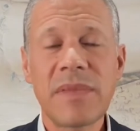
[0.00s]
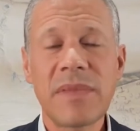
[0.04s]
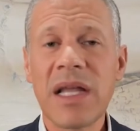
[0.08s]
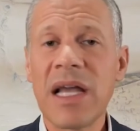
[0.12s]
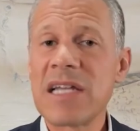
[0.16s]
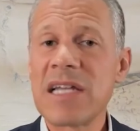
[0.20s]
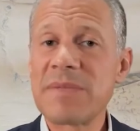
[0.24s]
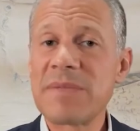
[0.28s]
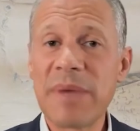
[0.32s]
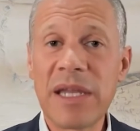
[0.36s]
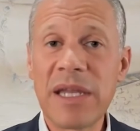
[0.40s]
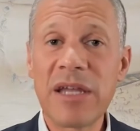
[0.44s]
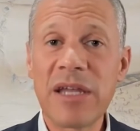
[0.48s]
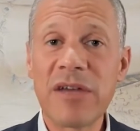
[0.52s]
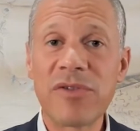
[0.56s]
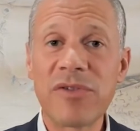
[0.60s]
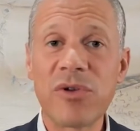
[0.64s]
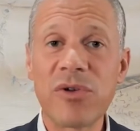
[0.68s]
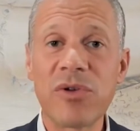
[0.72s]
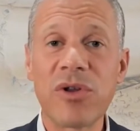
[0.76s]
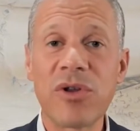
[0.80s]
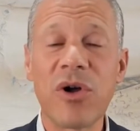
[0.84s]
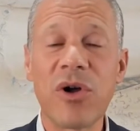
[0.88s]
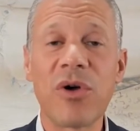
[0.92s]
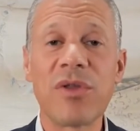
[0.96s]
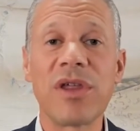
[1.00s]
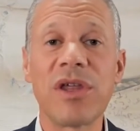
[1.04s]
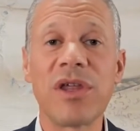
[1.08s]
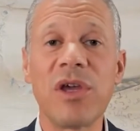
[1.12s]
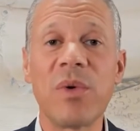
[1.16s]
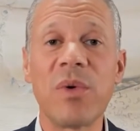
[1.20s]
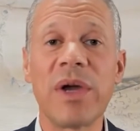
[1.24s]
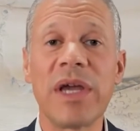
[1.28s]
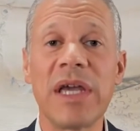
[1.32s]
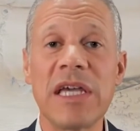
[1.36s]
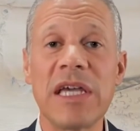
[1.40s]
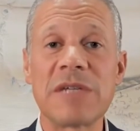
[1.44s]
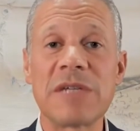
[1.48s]
As many of you know, the
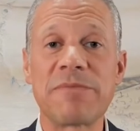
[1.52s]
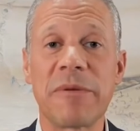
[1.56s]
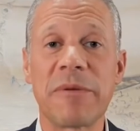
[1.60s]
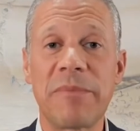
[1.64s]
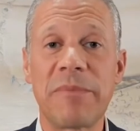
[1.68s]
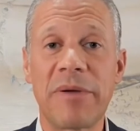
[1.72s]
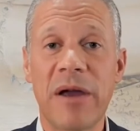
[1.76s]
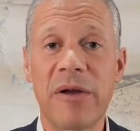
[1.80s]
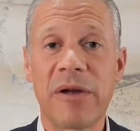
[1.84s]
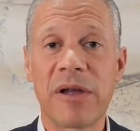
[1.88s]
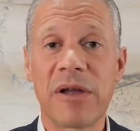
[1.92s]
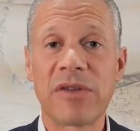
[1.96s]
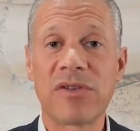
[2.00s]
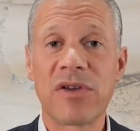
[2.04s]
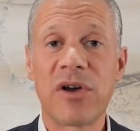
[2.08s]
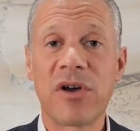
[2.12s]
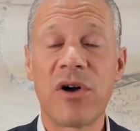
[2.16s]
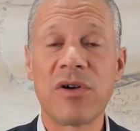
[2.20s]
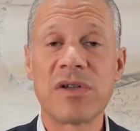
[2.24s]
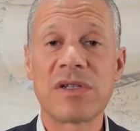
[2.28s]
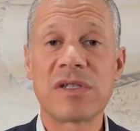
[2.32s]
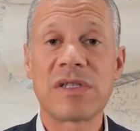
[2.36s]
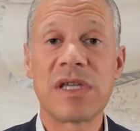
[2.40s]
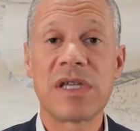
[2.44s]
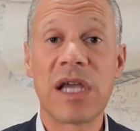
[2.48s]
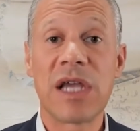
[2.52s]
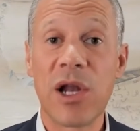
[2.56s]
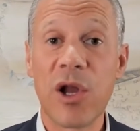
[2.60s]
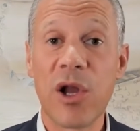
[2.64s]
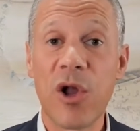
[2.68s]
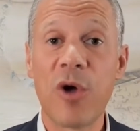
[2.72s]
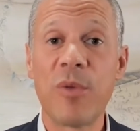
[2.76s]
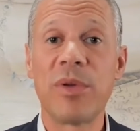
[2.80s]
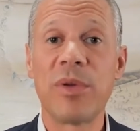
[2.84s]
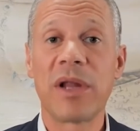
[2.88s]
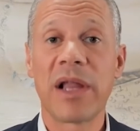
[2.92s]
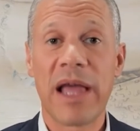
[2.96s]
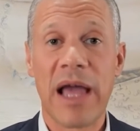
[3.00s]
UAE is preparing to host the
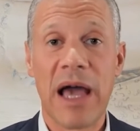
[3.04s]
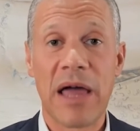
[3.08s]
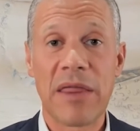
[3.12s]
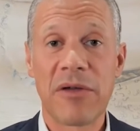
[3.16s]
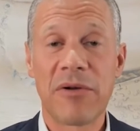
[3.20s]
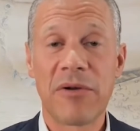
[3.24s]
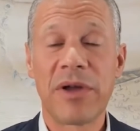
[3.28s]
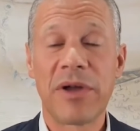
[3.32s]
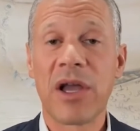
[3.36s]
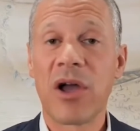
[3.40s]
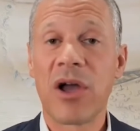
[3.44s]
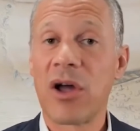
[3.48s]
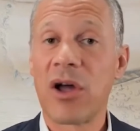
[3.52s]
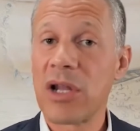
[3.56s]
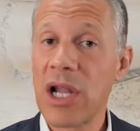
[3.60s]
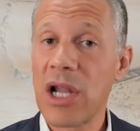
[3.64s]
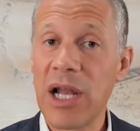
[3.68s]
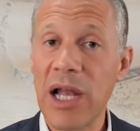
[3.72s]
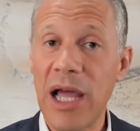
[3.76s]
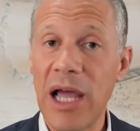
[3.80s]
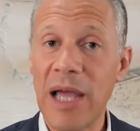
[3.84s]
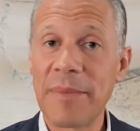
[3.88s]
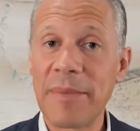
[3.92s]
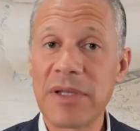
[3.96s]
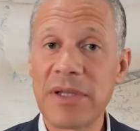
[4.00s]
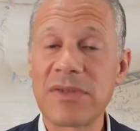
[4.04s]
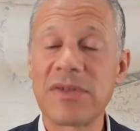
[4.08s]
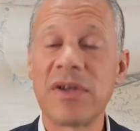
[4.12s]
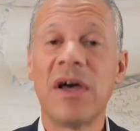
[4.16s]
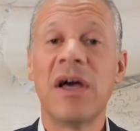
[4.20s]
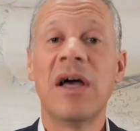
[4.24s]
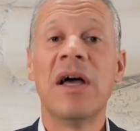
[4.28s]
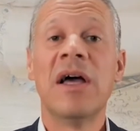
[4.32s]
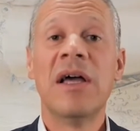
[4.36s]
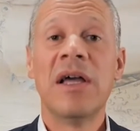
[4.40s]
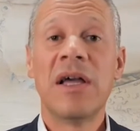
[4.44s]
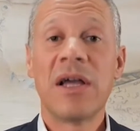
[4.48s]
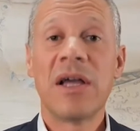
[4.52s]
Global Gathering on Climate,
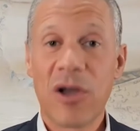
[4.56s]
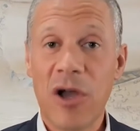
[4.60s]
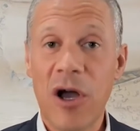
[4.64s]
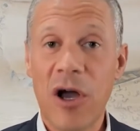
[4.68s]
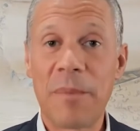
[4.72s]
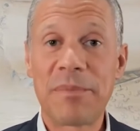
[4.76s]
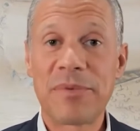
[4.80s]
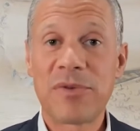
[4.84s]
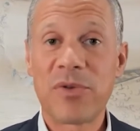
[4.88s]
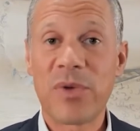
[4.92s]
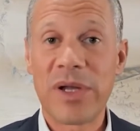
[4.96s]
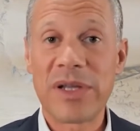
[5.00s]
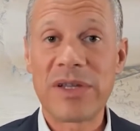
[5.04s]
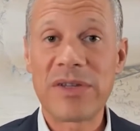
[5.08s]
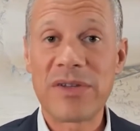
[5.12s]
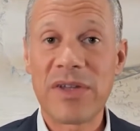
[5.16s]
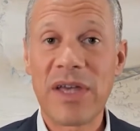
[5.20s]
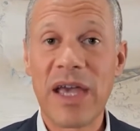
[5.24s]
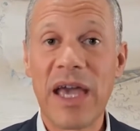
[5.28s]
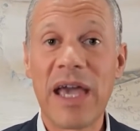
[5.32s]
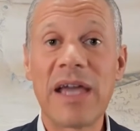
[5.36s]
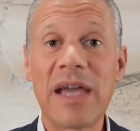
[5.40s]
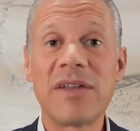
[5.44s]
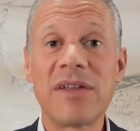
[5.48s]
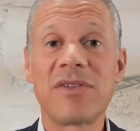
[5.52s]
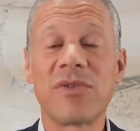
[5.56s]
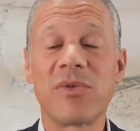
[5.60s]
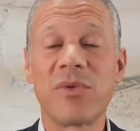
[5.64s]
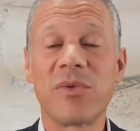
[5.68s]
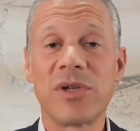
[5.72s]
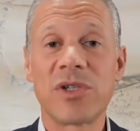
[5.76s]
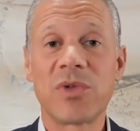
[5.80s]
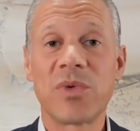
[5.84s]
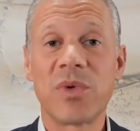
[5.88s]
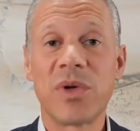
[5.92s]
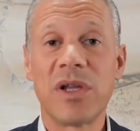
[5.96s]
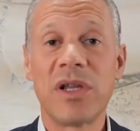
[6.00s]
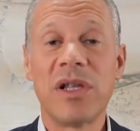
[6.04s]
COP28,
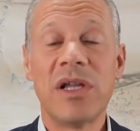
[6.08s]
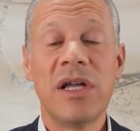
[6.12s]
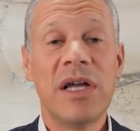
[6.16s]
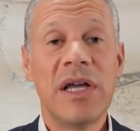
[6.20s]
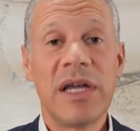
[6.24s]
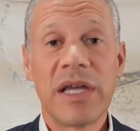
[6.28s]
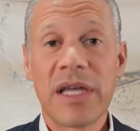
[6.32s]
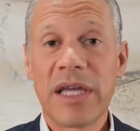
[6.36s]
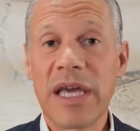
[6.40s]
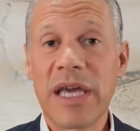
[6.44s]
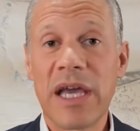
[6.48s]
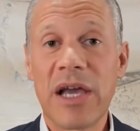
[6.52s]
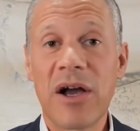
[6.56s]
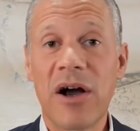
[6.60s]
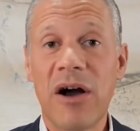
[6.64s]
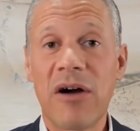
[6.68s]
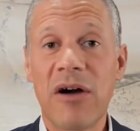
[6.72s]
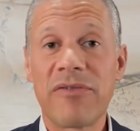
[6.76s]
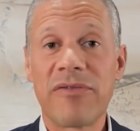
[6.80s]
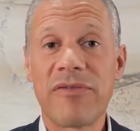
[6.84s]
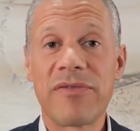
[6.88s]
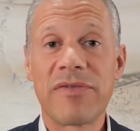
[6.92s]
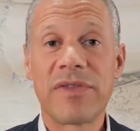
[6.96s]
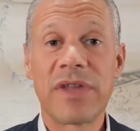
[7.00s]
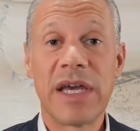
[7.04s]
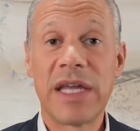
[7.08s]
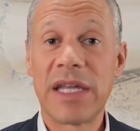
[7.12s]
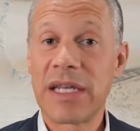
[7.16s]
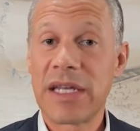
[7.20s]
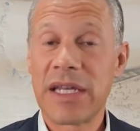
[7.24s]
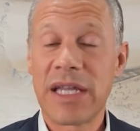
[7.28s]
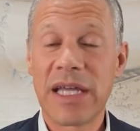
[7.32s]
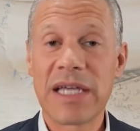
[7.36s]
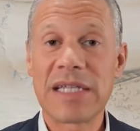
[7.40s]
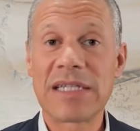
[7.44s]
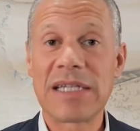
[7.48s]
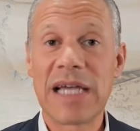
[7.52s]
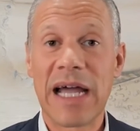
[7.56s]
which will kick off in
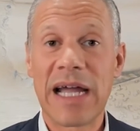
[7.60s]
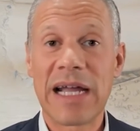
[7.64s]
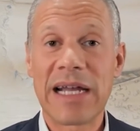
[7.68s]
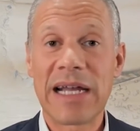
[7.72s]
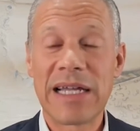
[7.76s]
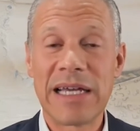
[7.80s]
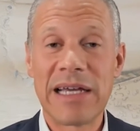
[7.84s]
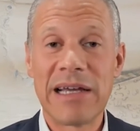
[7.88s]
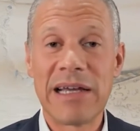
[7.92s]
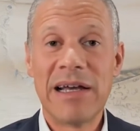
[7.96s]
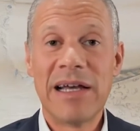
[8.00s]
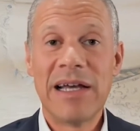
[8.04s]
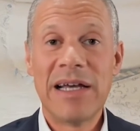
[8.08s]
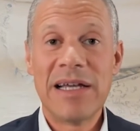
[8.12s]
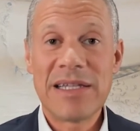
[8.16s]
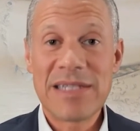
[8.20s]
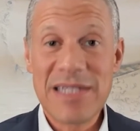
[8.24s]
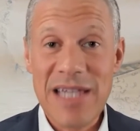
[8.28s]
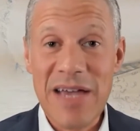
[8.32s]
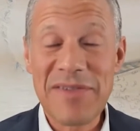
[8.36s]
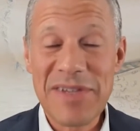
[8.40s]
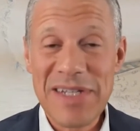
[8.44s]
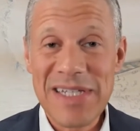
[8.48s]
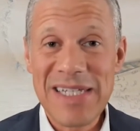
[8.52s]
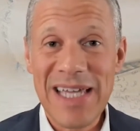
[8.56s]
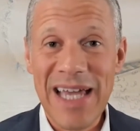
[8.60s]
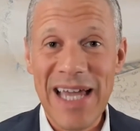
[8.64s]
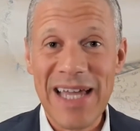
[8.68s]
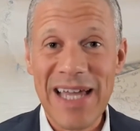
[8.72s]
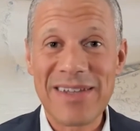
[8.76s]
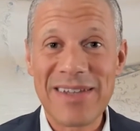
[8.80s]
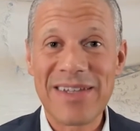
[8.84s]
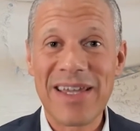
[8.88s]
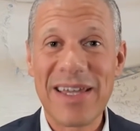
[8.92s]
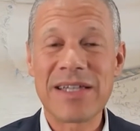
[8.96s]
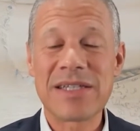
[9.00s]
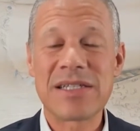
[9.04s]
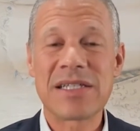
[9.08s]
exactly
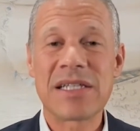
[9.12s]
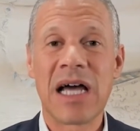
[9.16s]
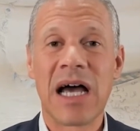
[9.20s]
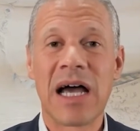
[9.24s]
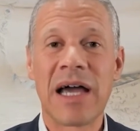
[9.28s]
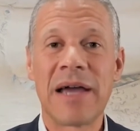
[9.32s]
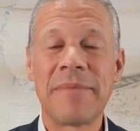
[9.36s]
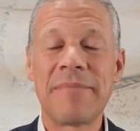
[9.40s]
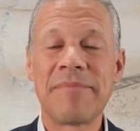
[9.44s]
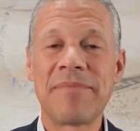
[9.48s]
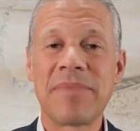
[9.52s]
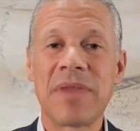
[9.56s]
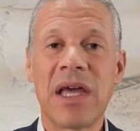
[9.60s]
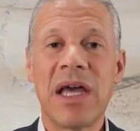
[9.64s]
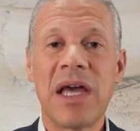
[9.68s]
78 days' time.